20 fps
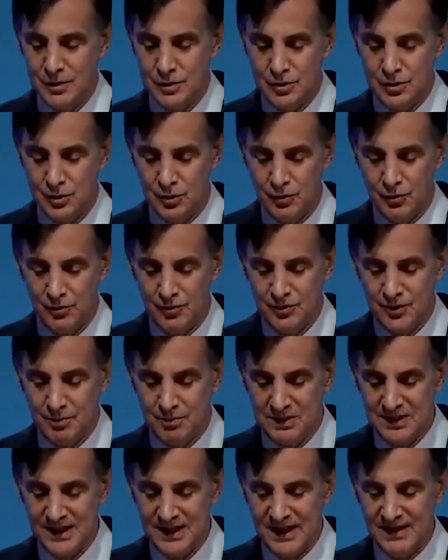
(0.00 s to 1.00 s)
to the
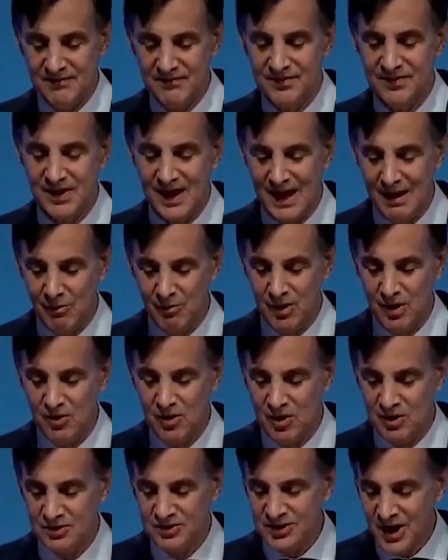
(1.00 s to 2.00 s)
belief that we are
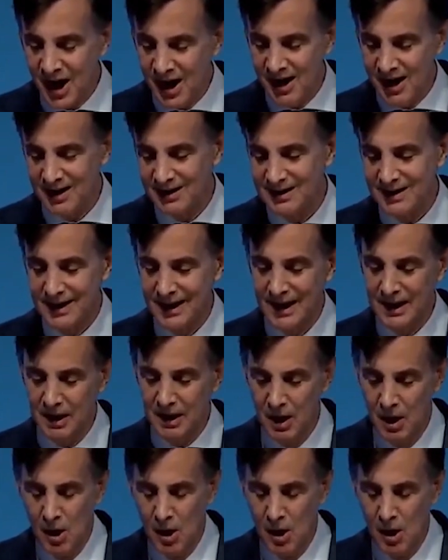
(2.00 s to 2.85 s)
entirely